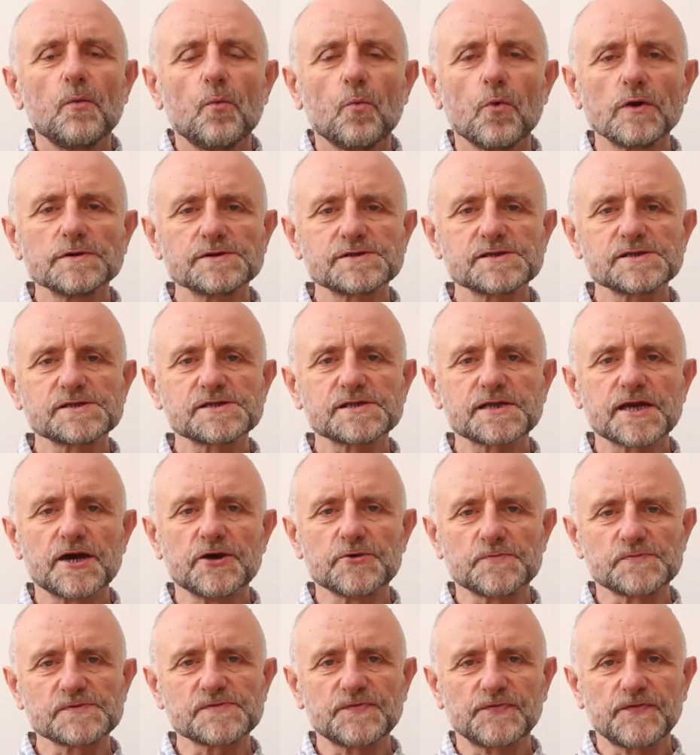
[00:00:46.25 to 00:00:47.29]
Once the
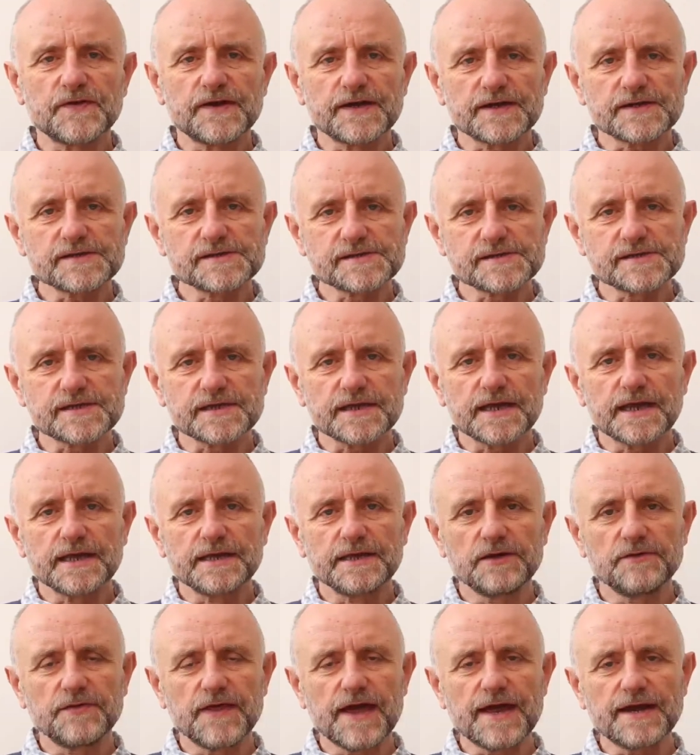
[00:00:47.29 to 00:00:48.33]
scope's fixed,
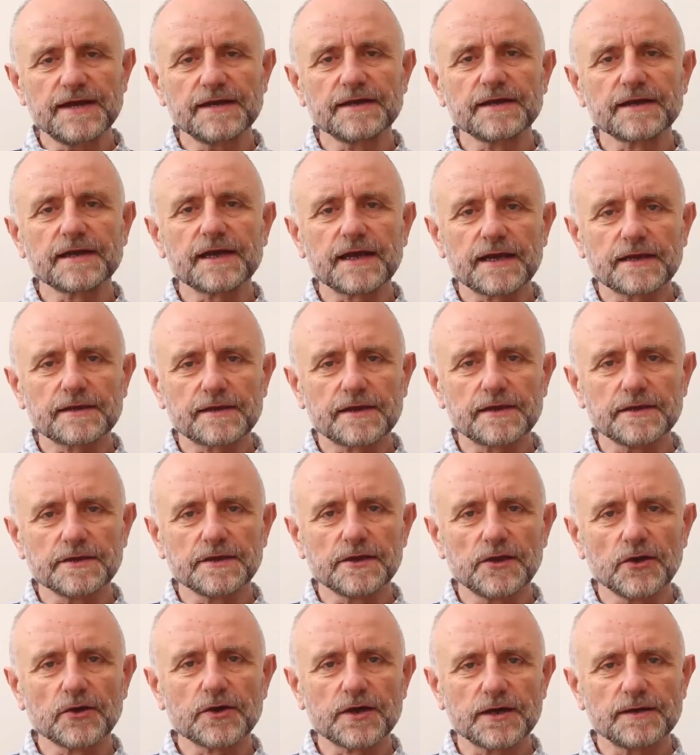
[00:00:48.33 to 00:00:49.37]
you then
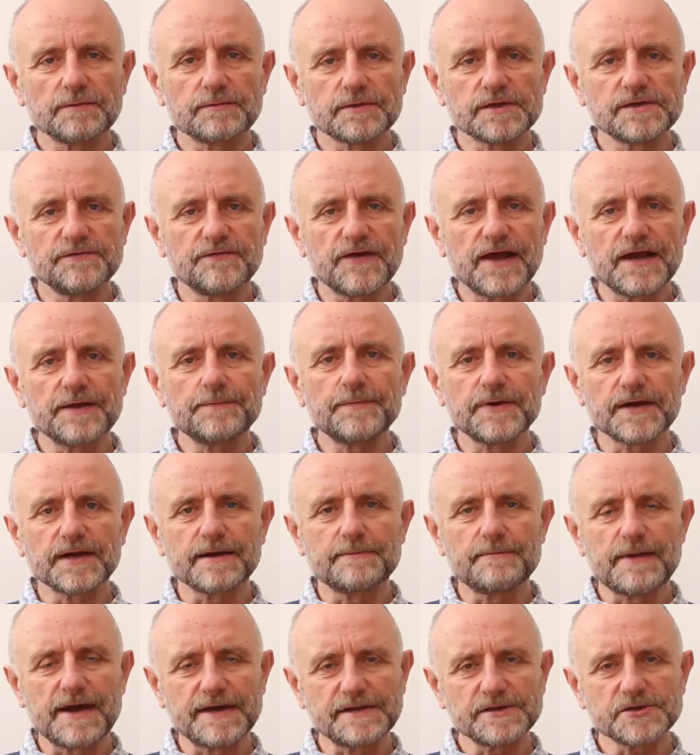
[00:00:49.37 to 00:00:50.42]
can look at developing
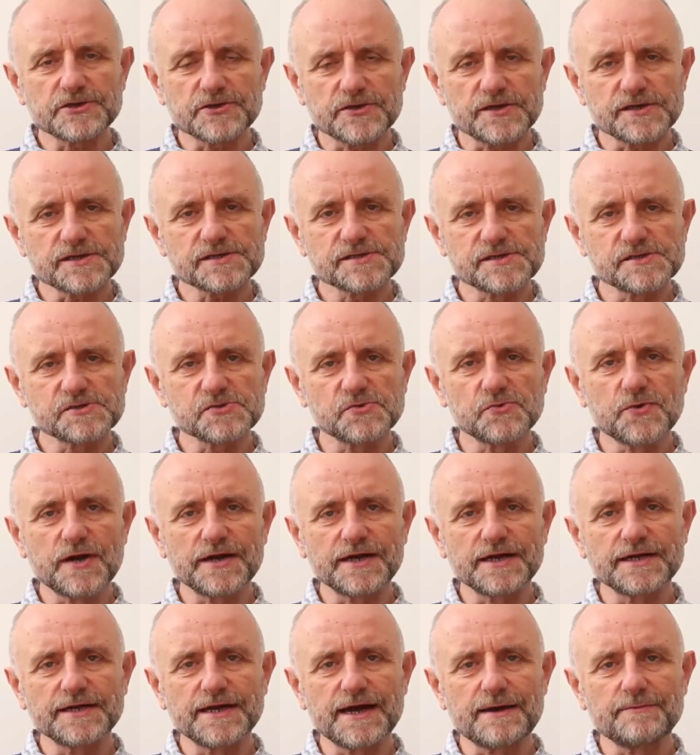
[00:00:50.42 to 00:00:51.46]
a matrix. There's
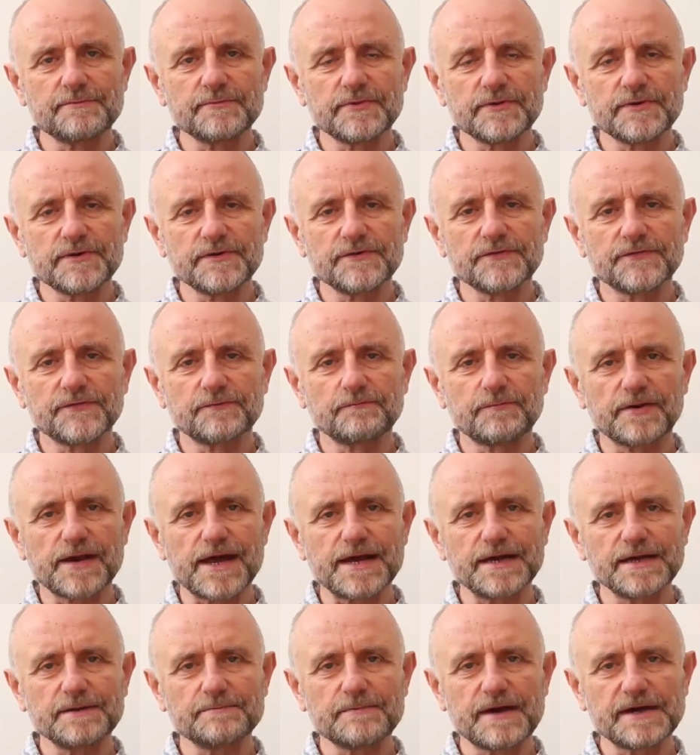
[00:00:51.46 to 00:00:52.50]
already a number of
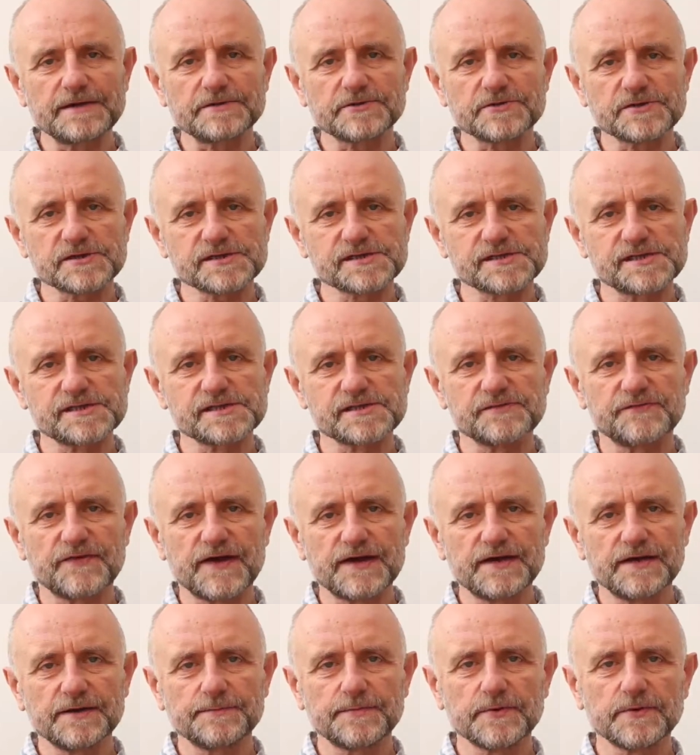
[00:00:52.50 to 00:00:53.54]
planning matrices
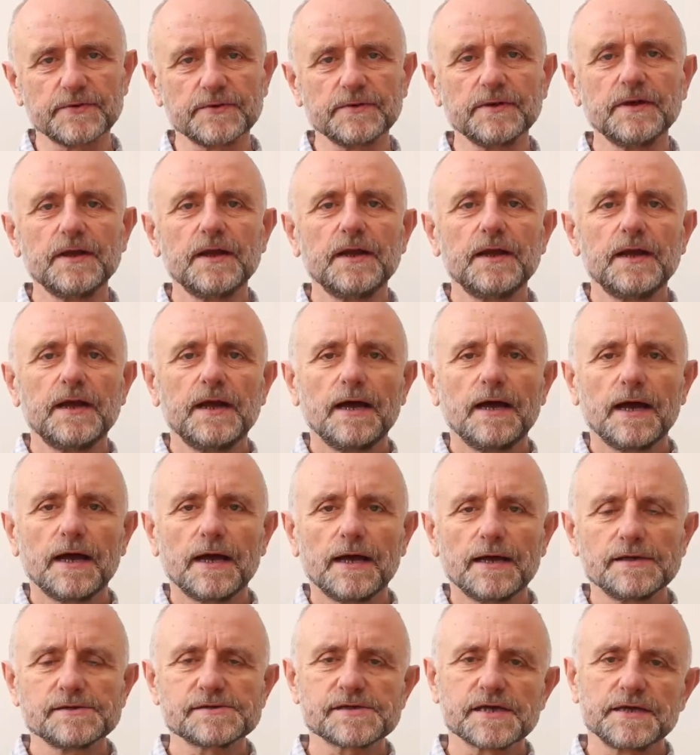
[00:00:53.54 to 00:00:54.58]
available,
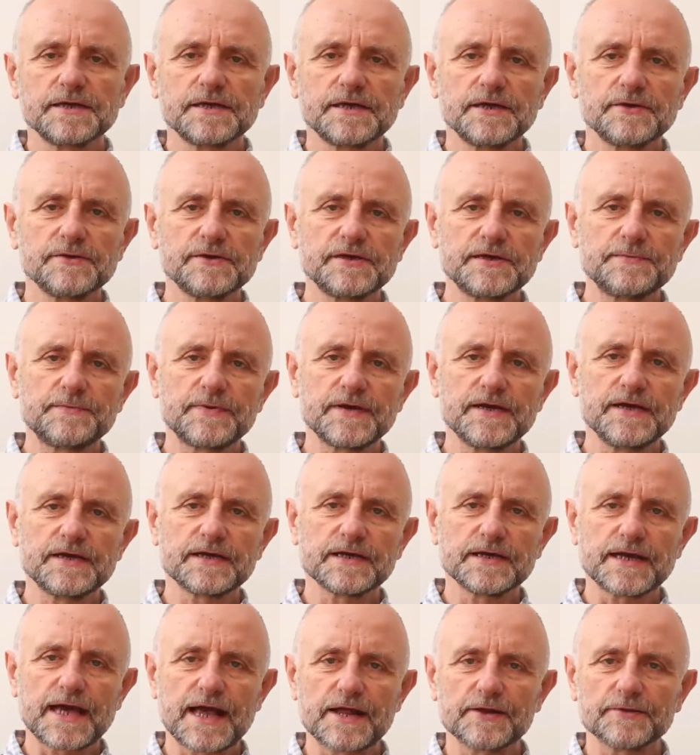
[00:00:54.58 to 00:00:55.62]
and certainly UNDP
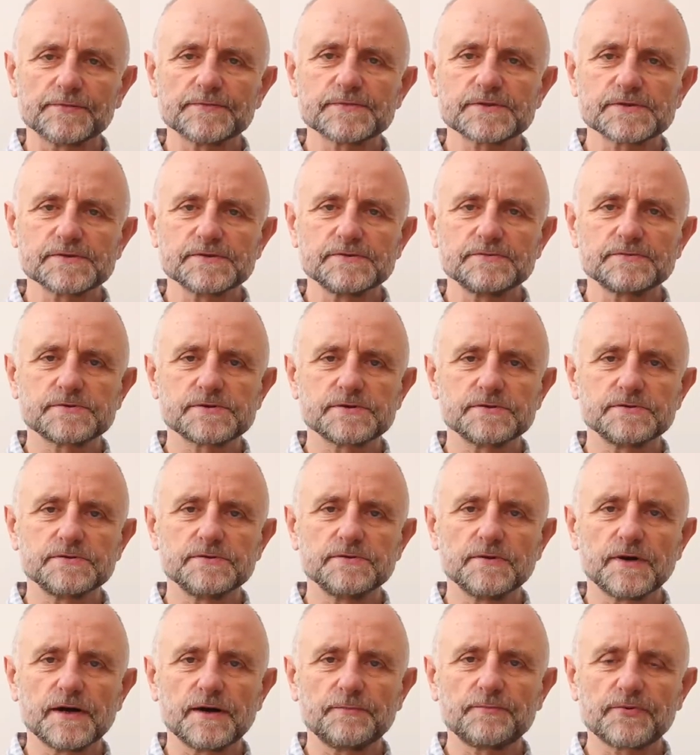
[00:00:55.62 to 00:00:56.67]
can help
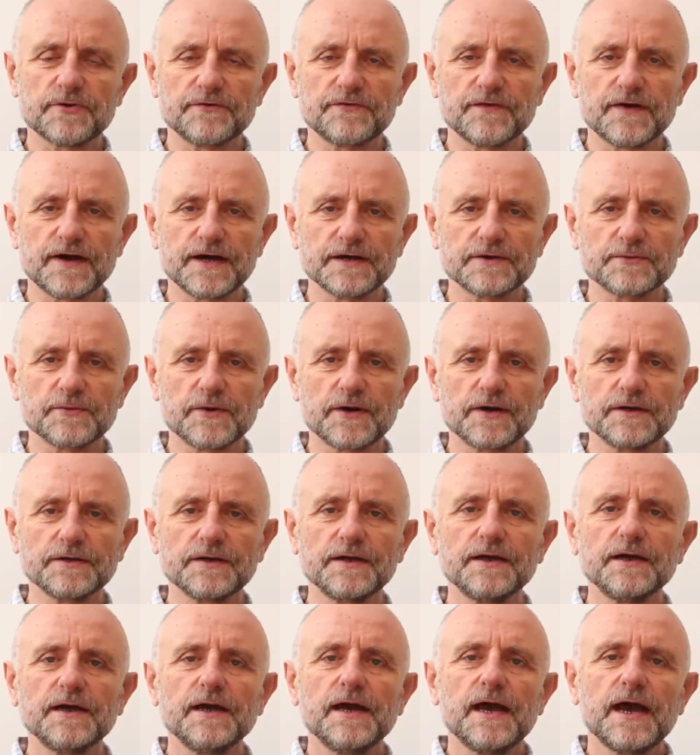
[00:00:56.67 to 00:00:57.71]
to provide
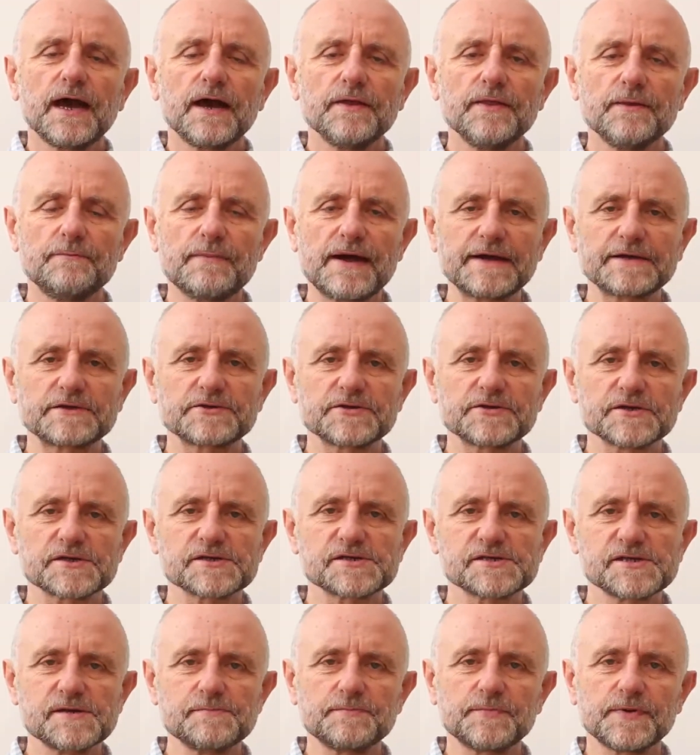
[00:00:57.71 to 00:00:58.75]
one. And the matrix
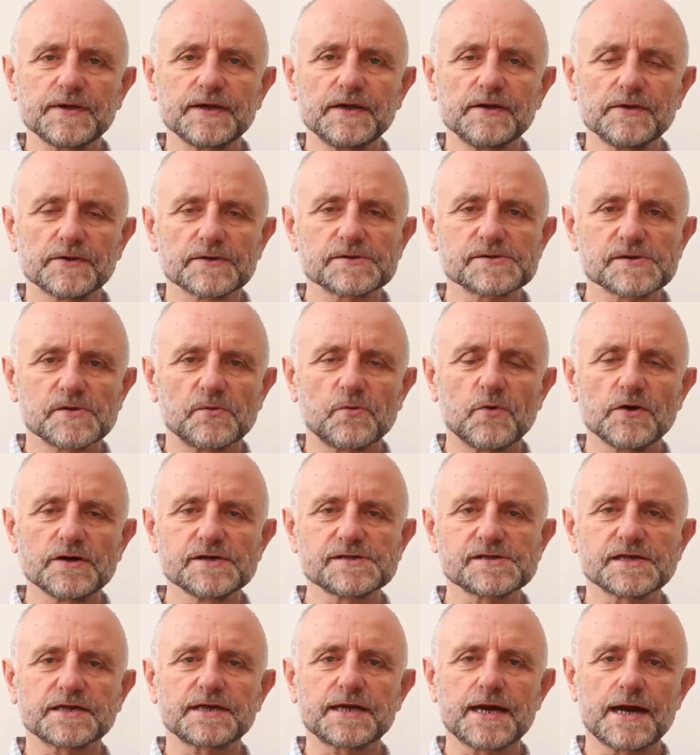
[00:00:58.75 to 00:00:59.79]
simply looks at what
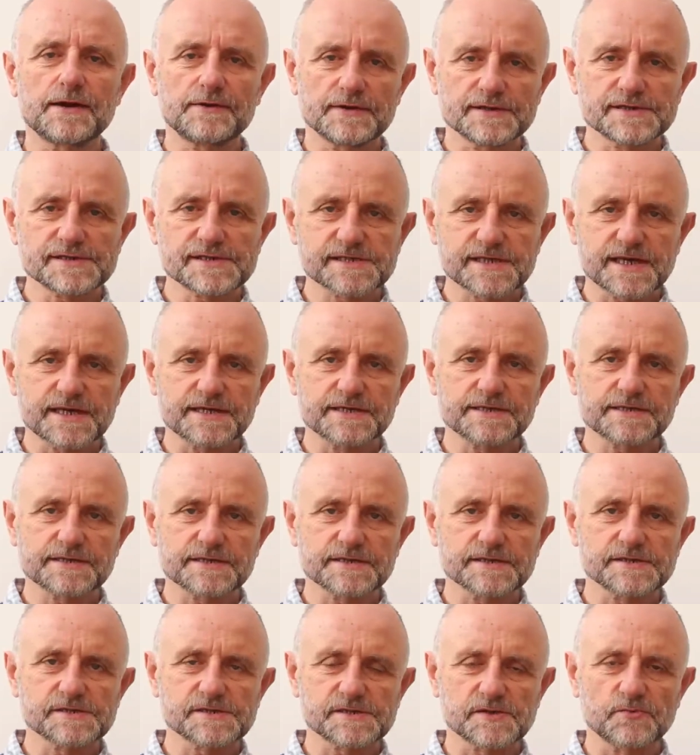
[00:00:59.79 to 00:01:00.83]
is the current
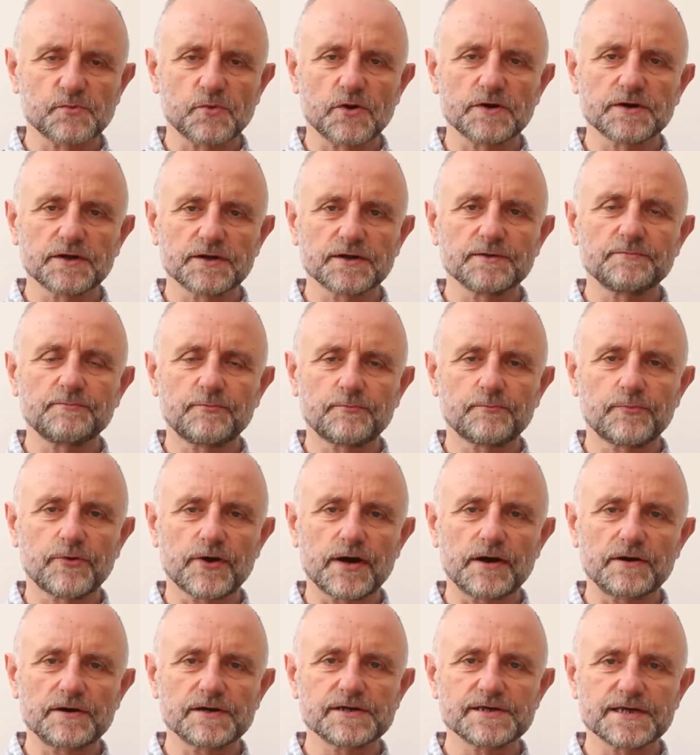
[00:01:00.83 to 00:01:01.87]
status and what are the
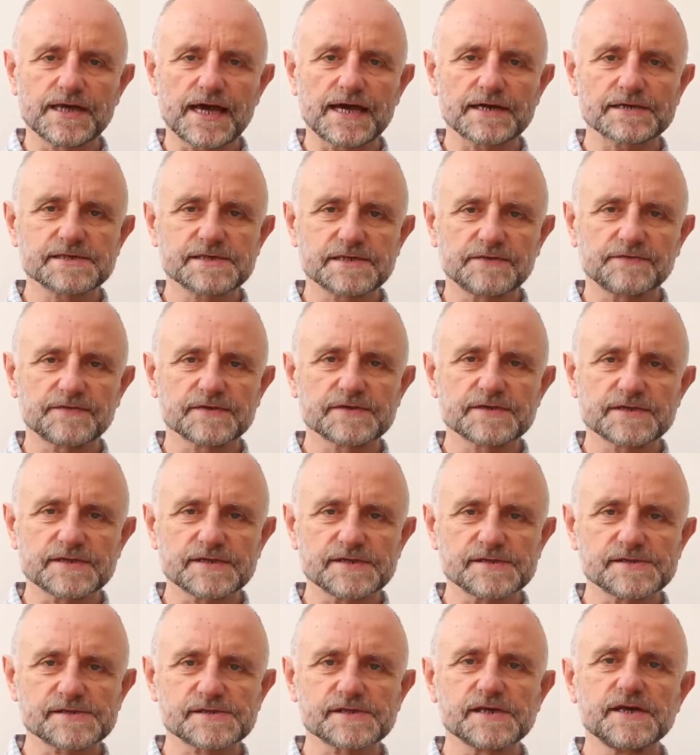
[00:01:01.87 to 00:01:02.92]
priority
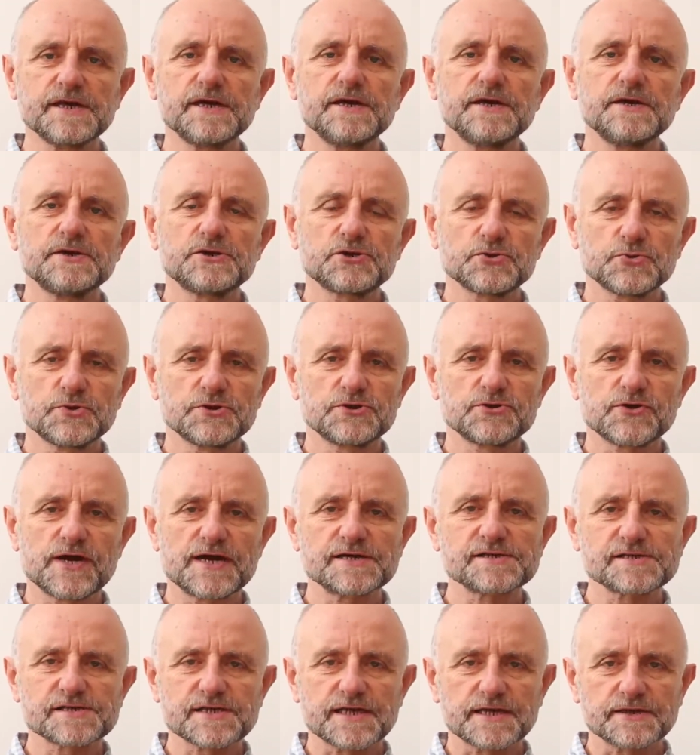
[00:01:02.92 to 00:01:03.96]
activities to
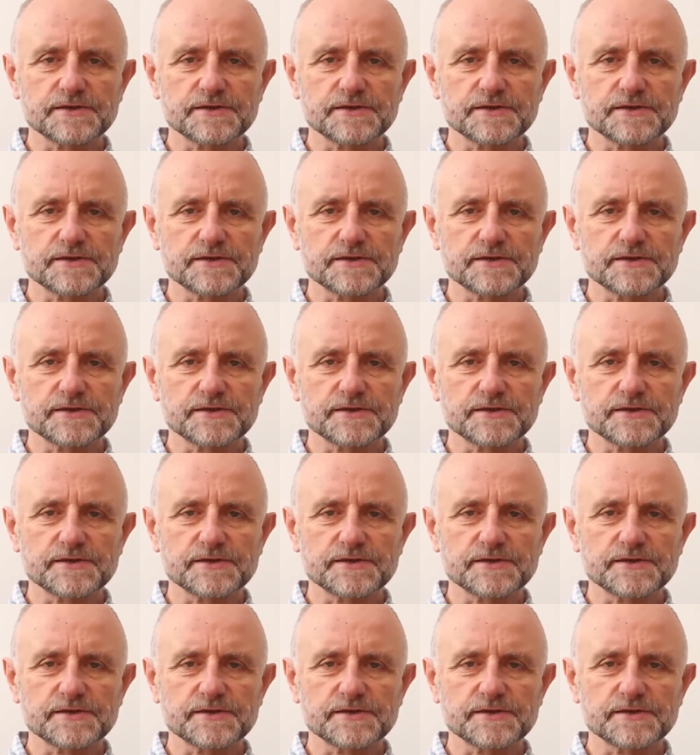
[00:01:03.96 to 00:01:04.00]
address